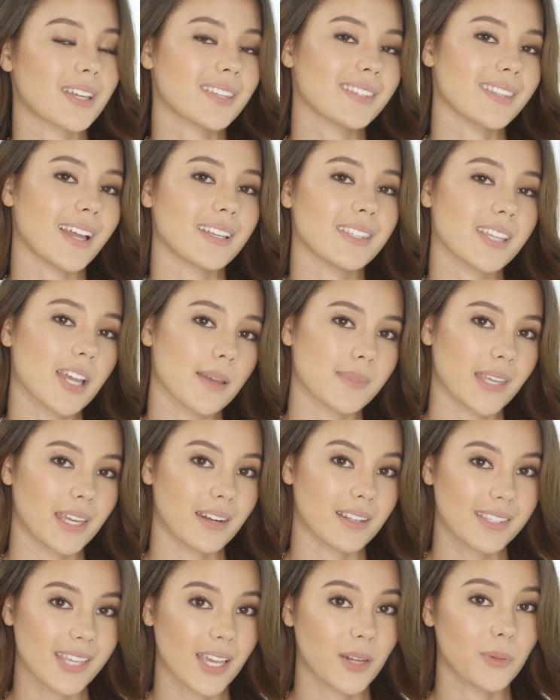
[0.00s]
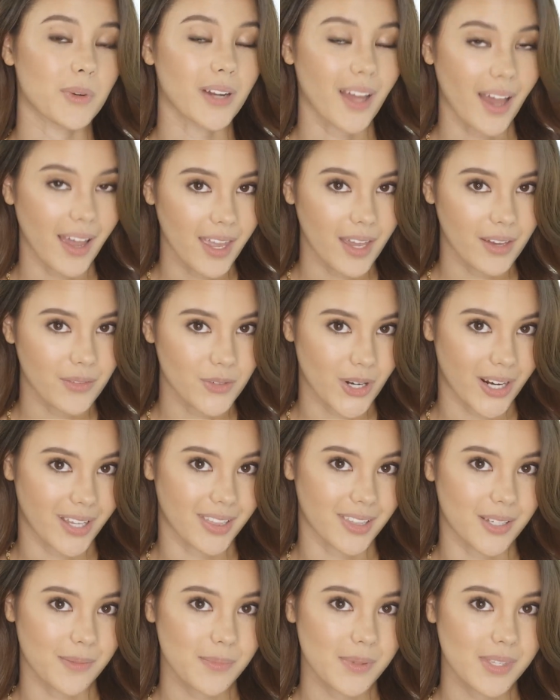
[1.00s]
Because 9 times out of 10 when I have dry
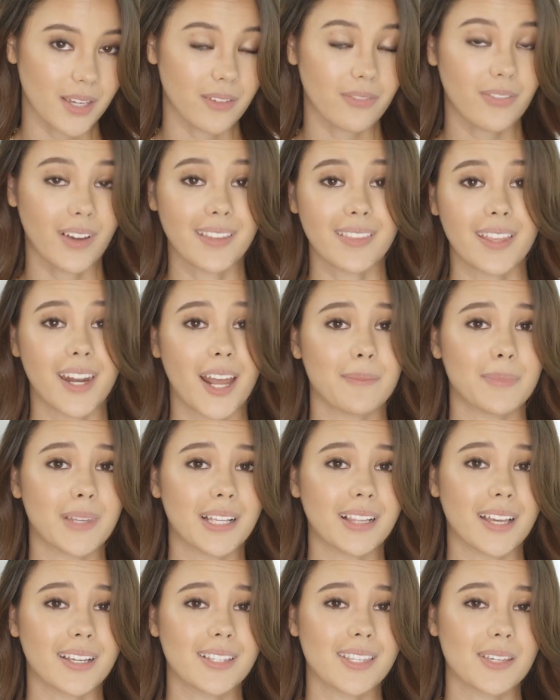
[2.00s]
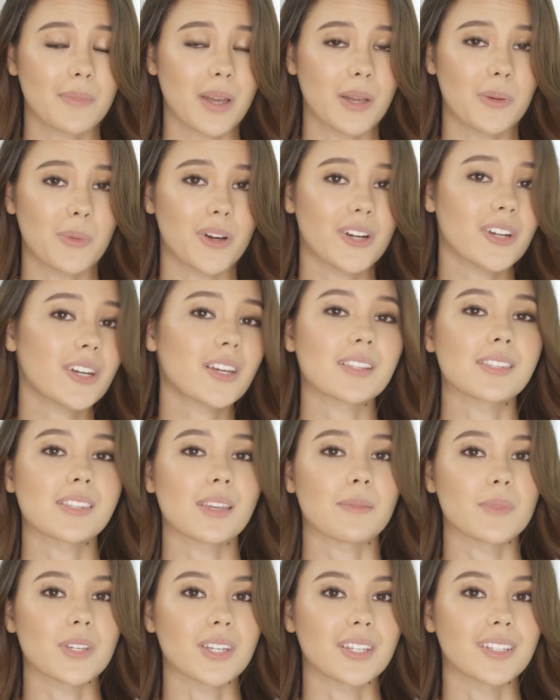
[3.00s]
lips, I find that I'm neglecting my water
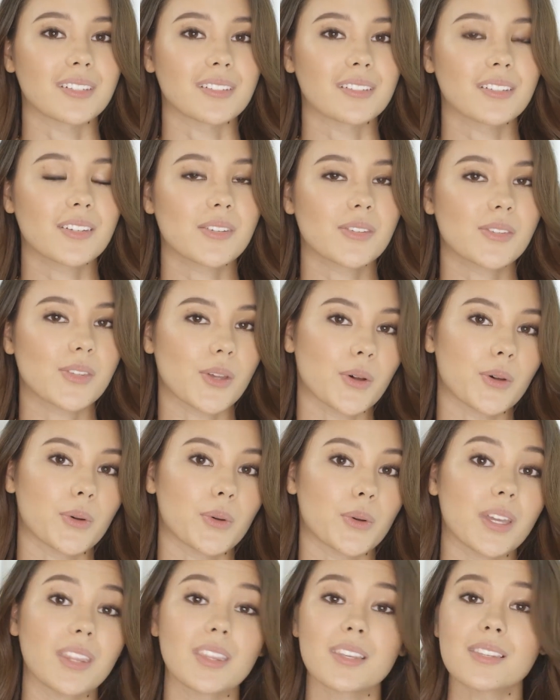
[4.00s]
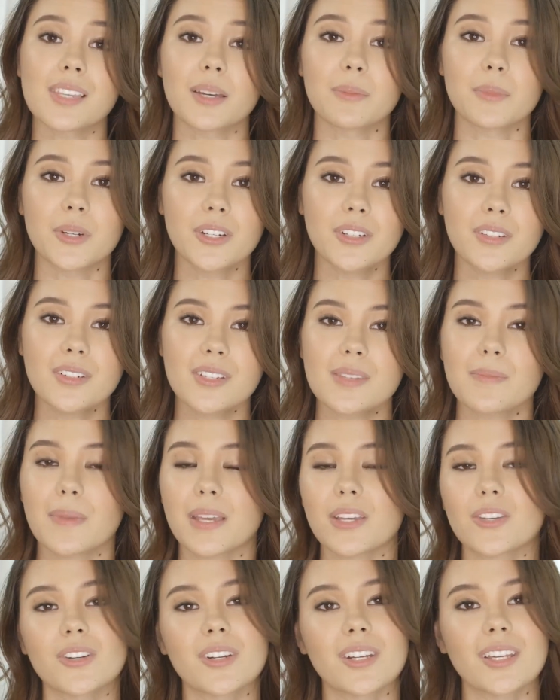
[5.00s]
consumption. So in the summer, just
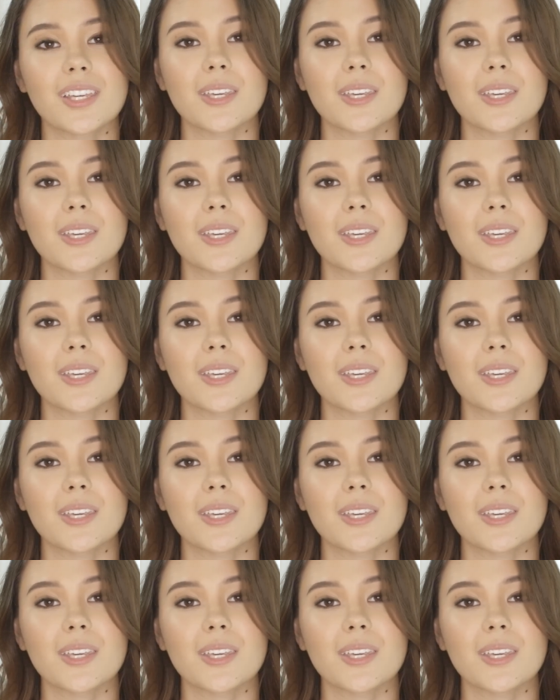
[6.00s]
make sure